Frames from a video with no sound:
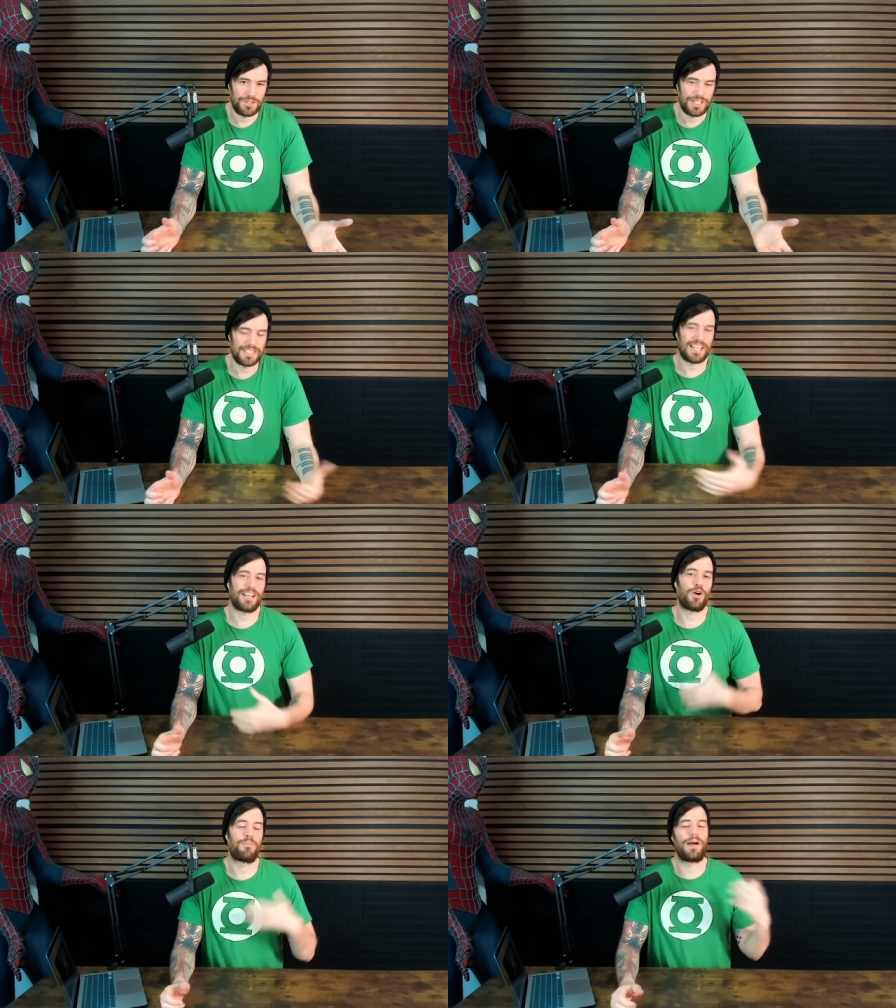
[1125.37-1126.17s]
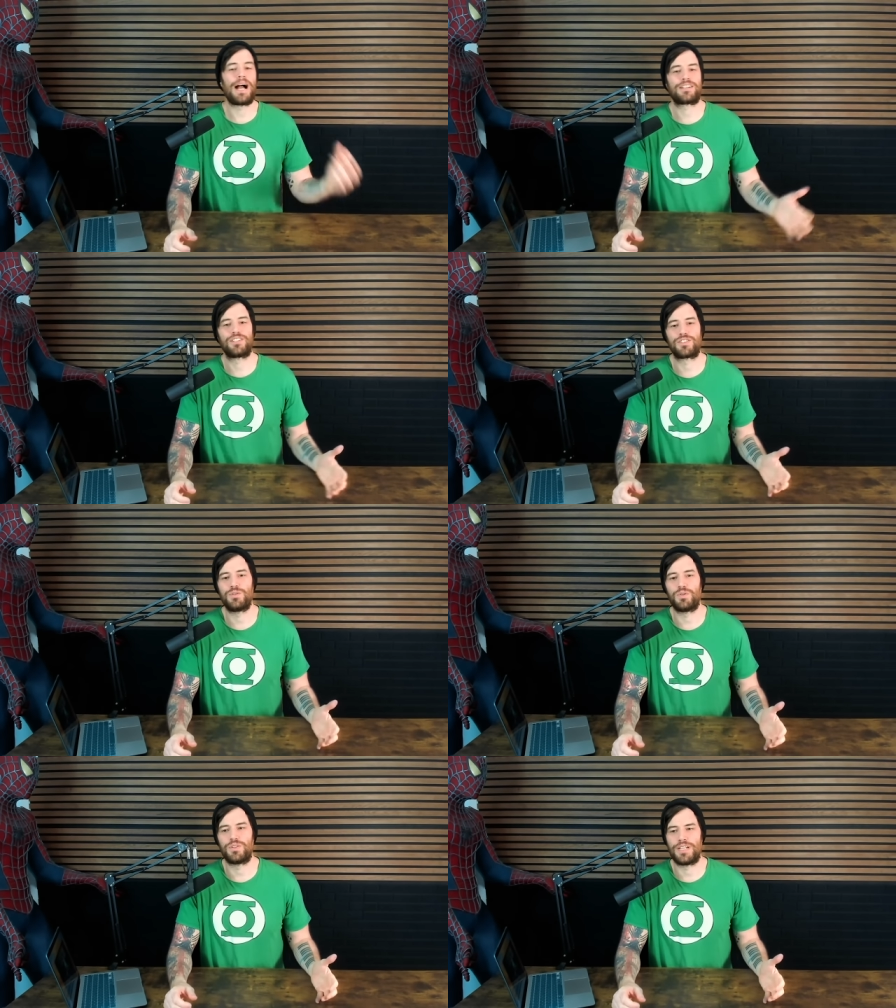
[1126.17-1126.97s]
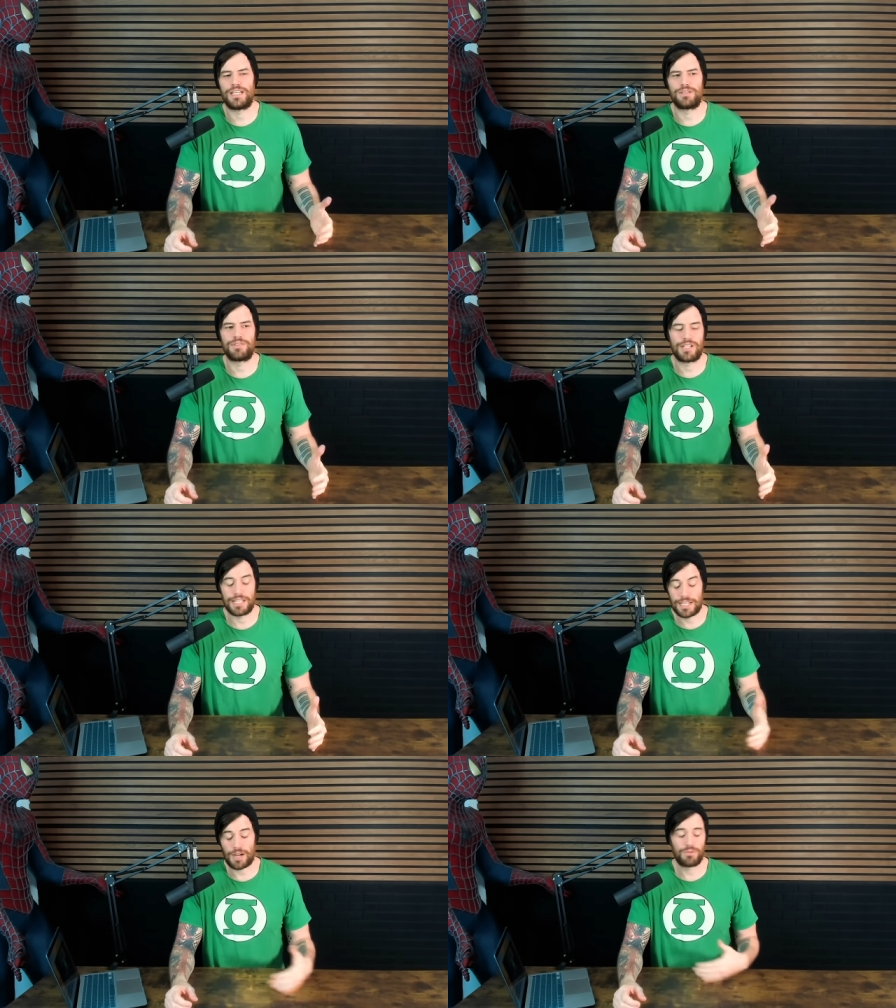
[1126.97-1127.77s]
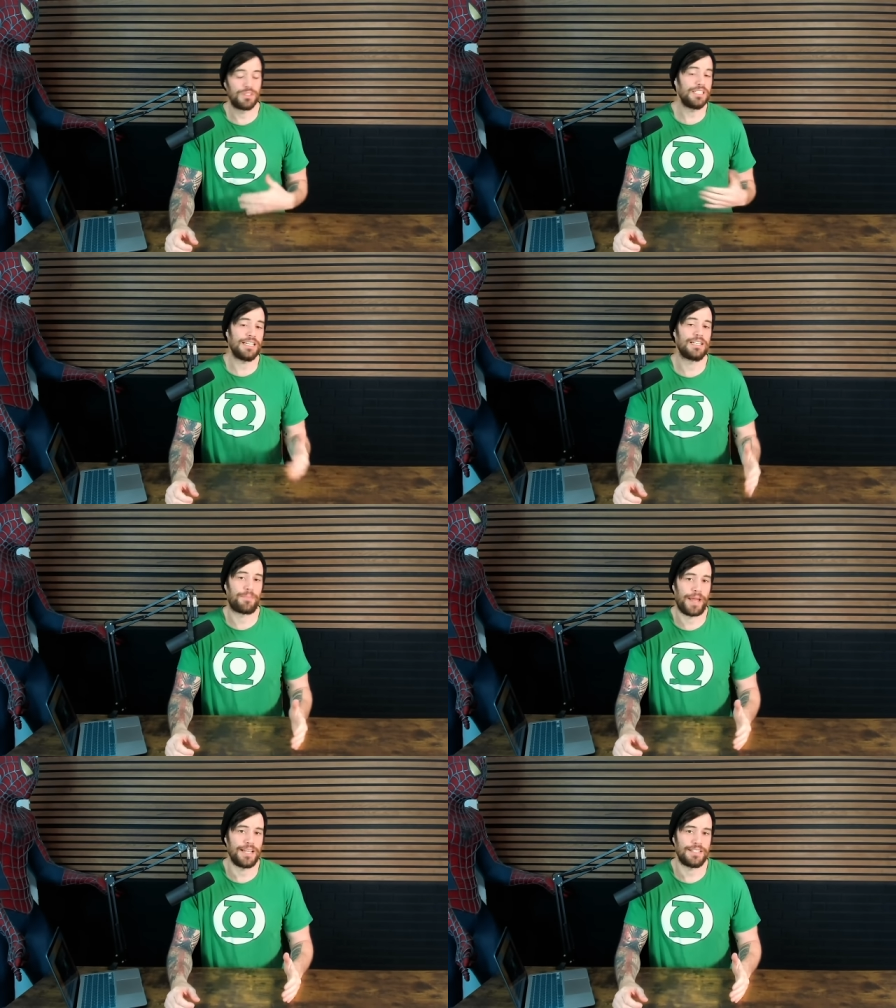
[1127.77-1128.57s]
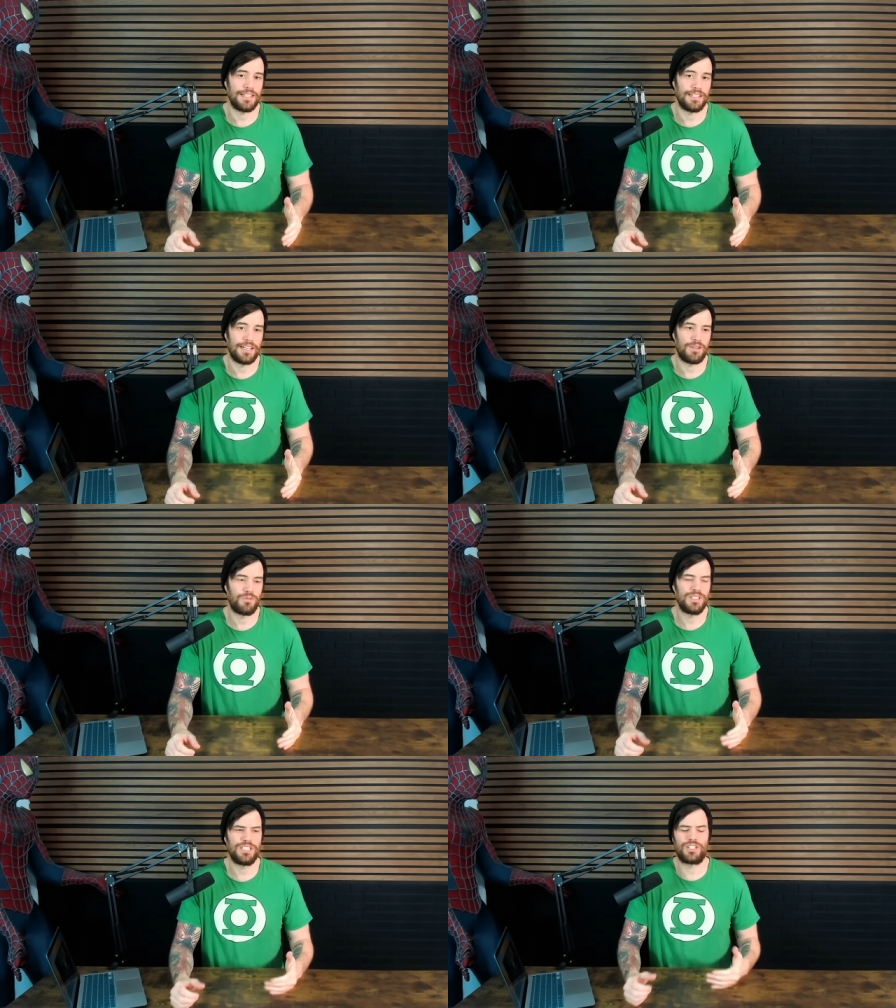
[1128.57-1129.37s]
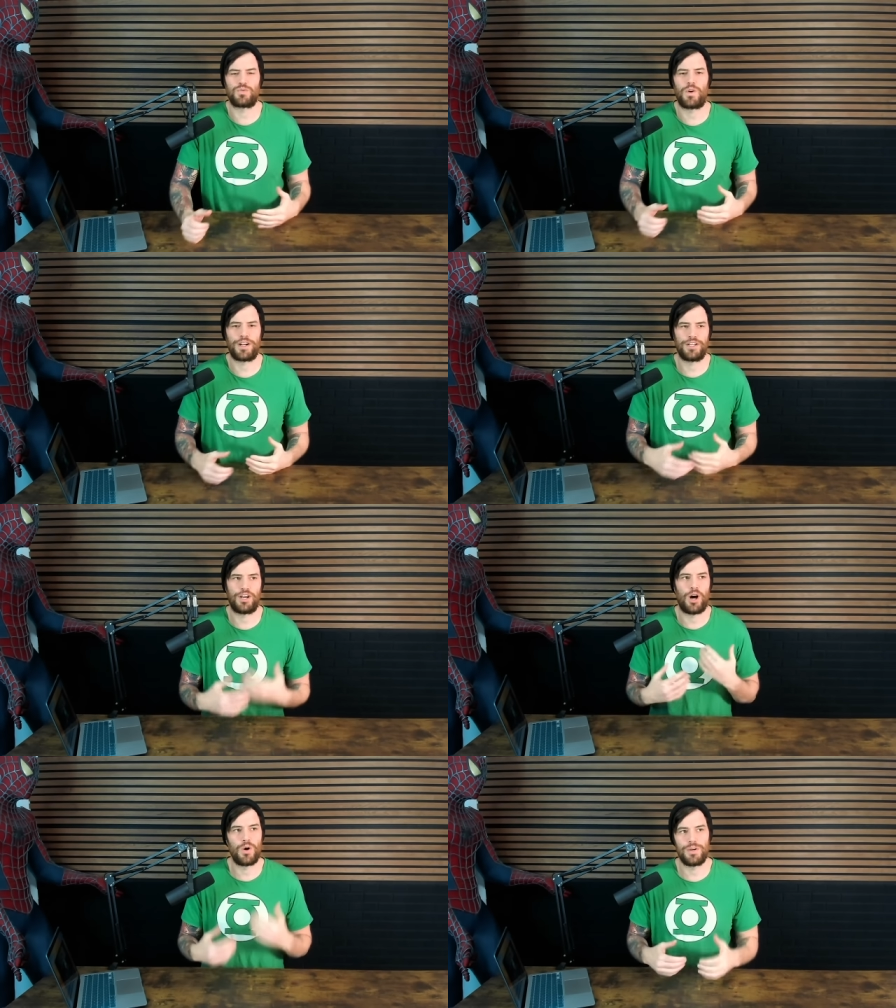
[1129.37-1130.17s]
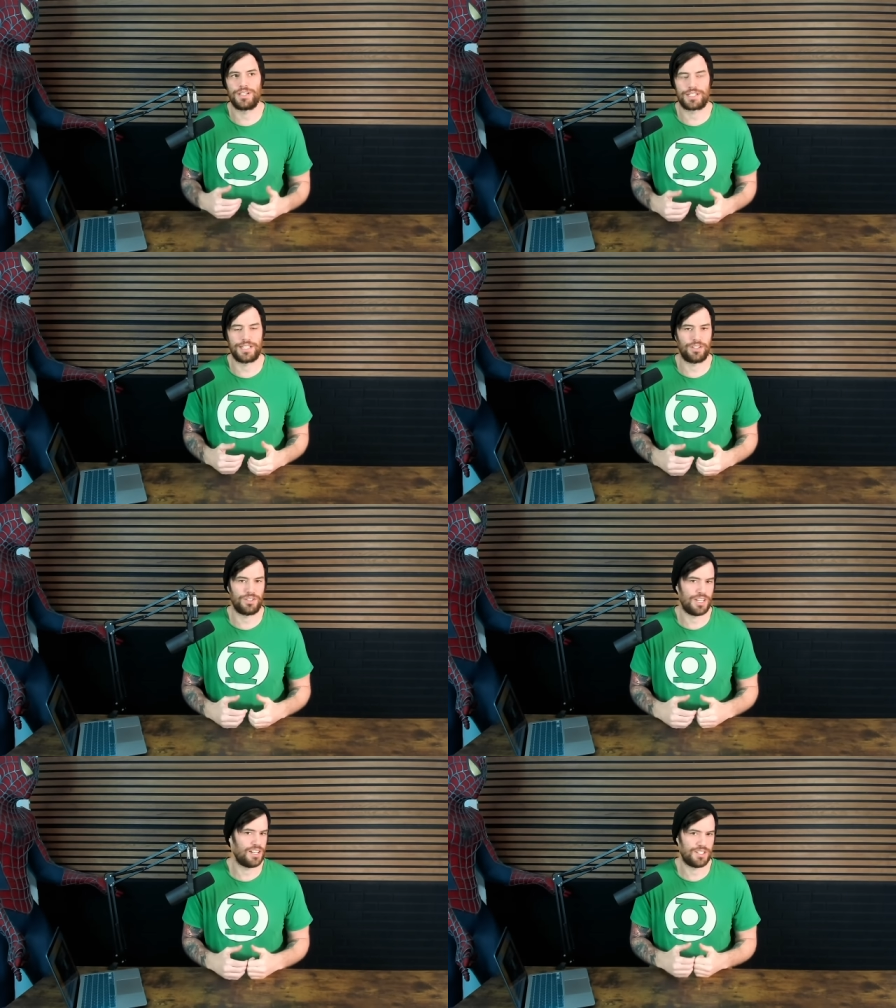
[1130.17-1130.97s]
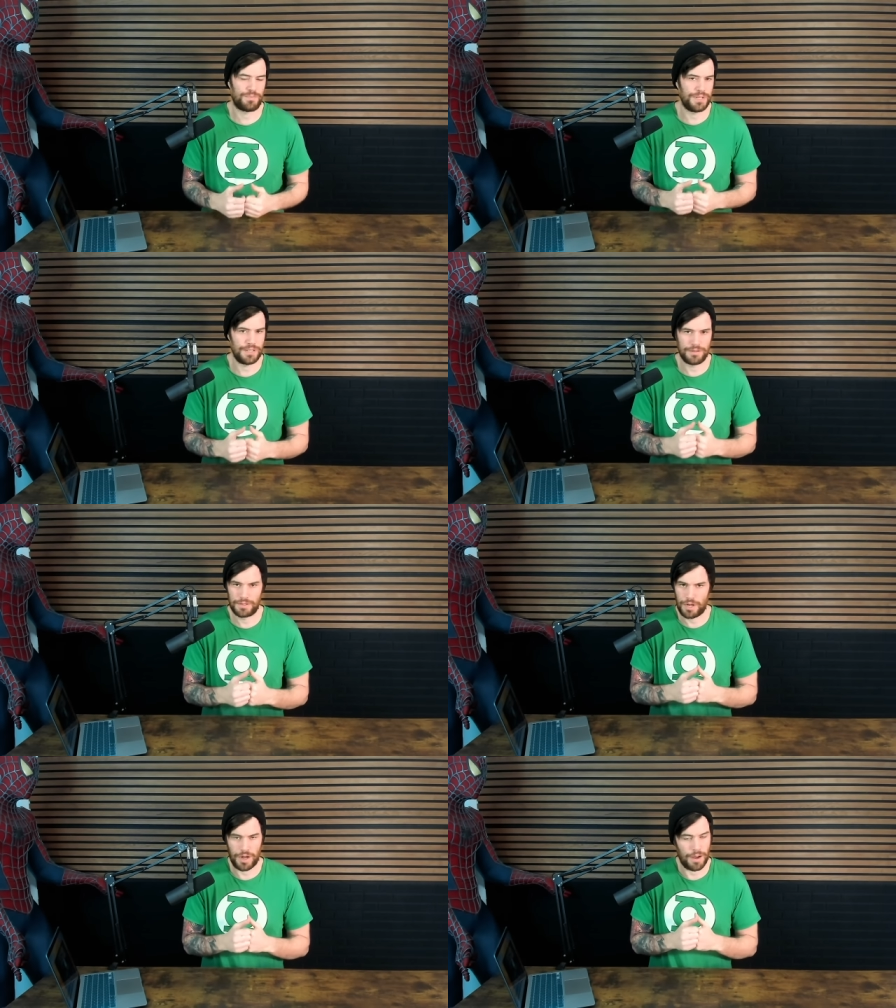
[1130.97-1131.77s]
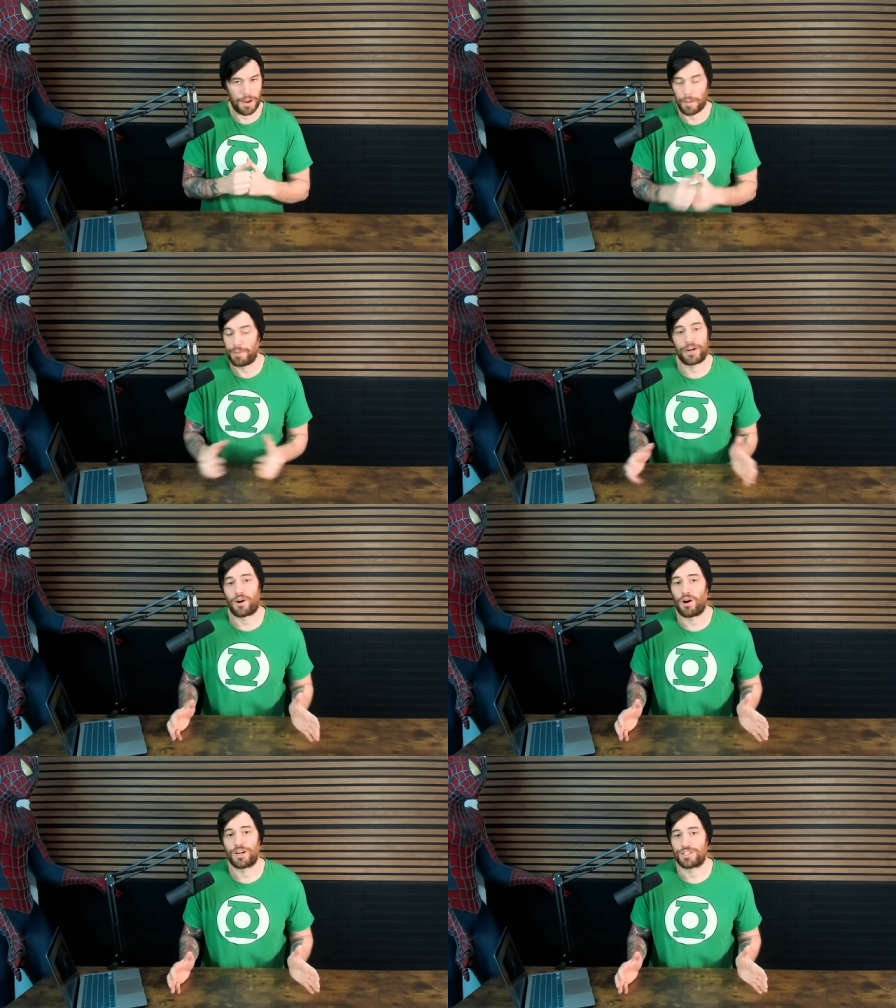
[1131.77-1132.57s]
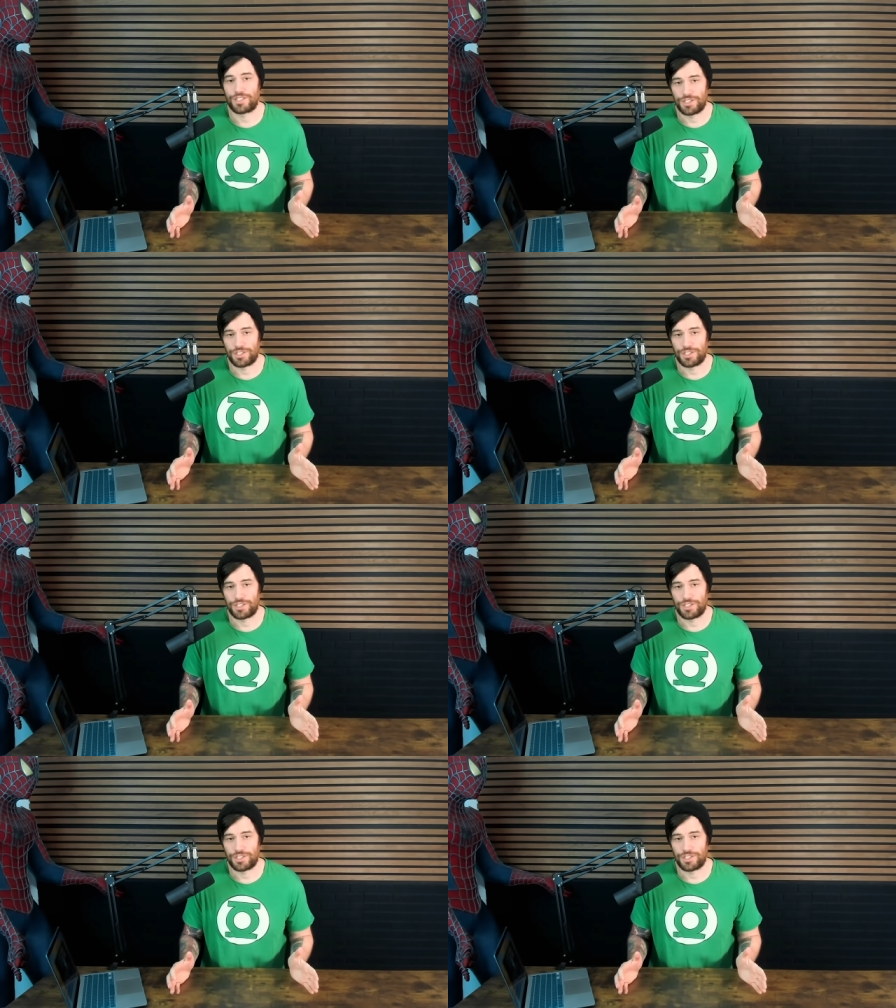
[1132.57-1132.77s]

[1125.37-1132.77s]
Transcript: He decided to go back to school and he got really into painting and really just wanted to hone his skills and just be a better artist in